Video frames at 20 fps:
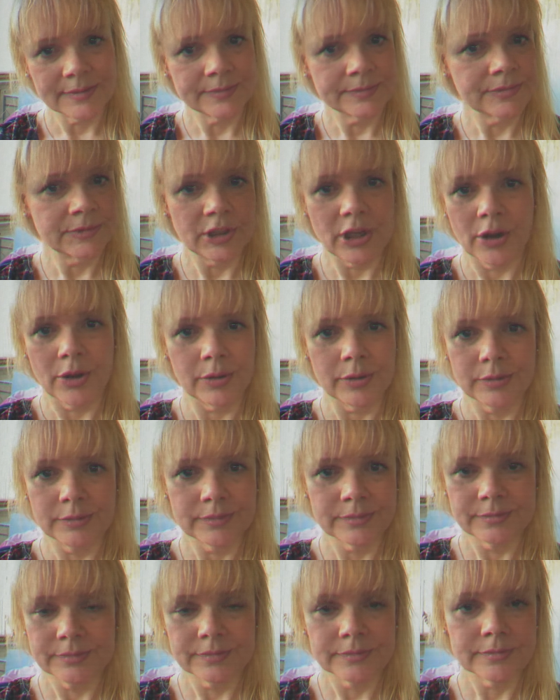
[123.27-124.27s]
No,
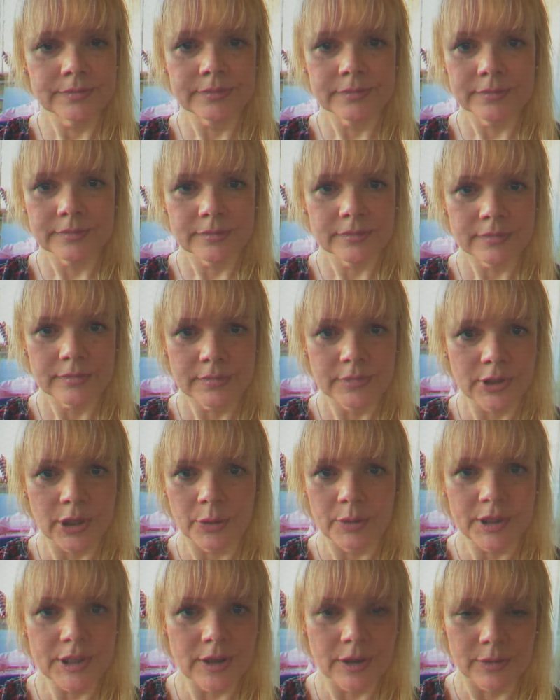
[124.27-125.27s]
no,
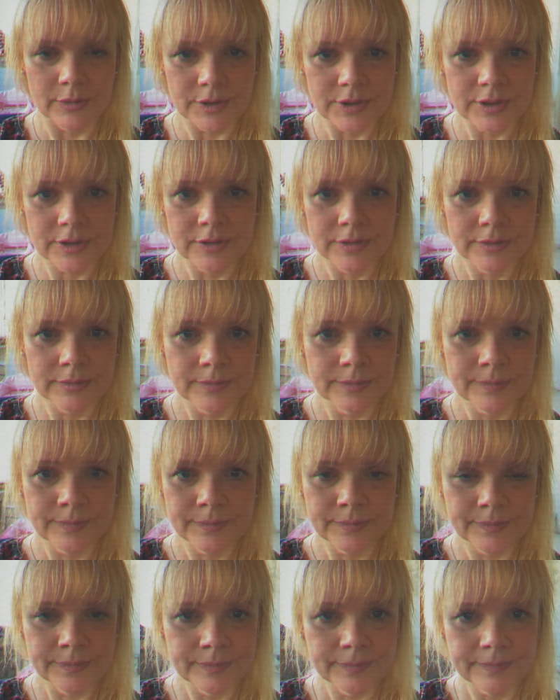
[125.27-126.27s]
we don't.
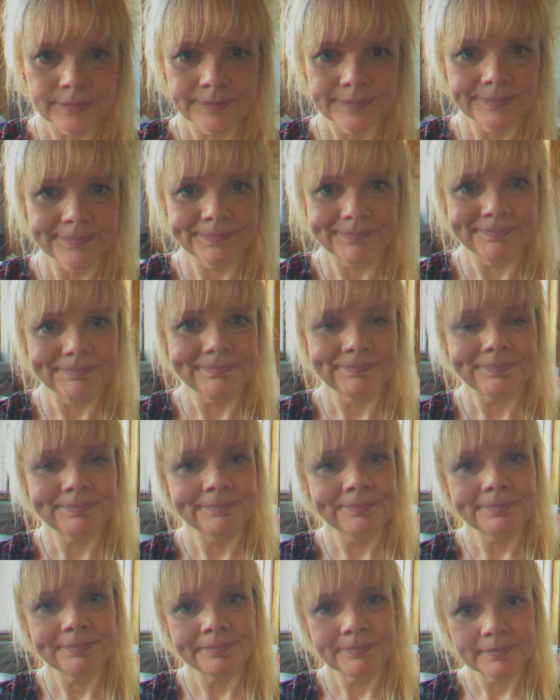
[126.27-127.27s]
Mm-mm.
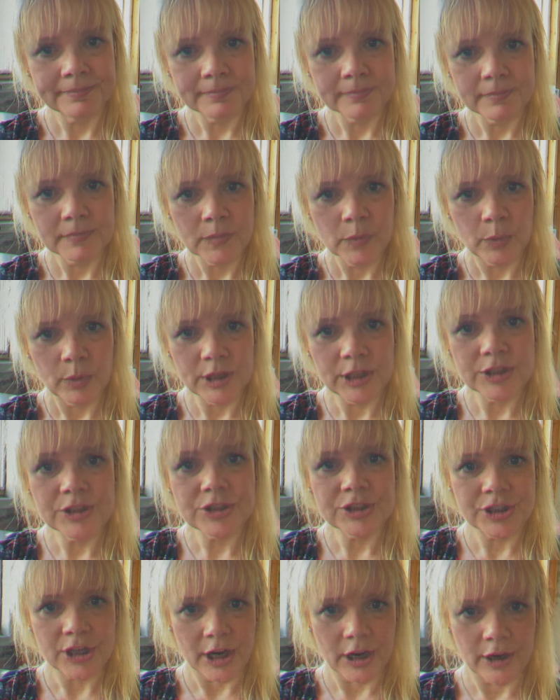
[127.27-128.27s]
We can
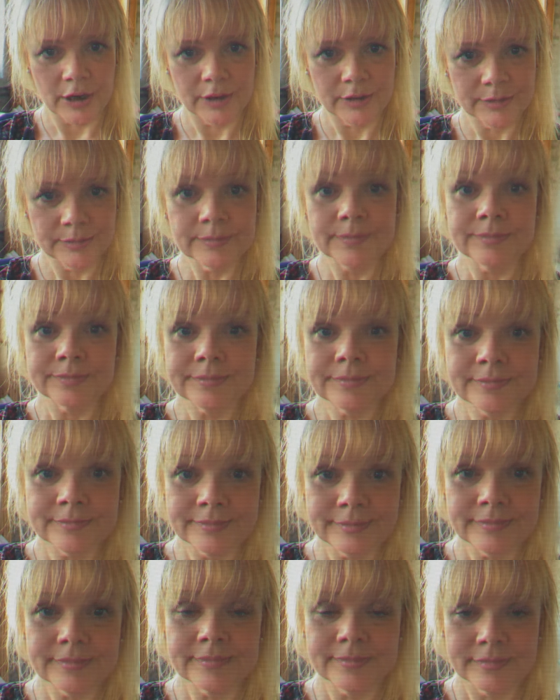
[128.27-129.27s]
share.
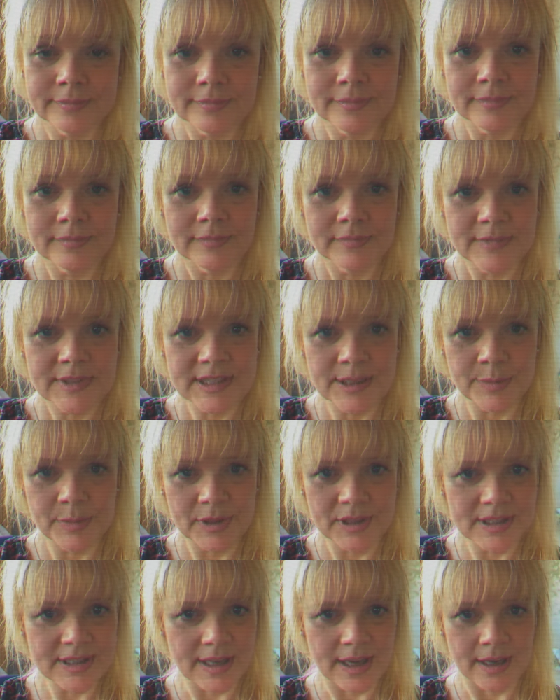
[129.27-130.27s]
Simple
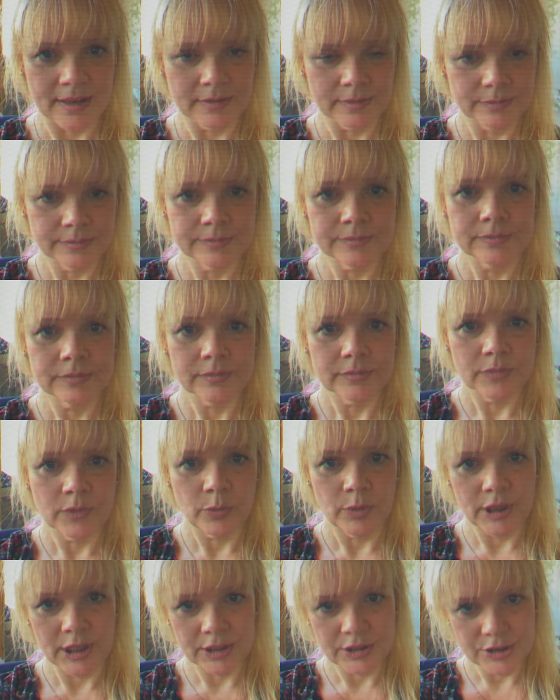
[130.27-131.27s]
as that.
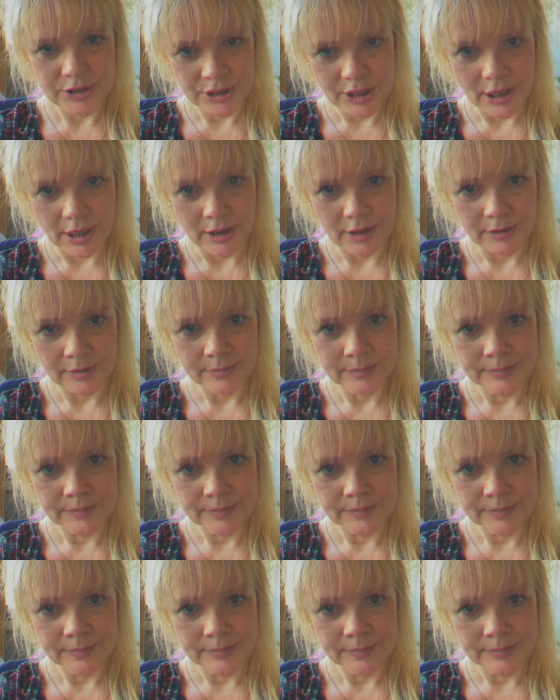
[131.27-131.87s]
We can share.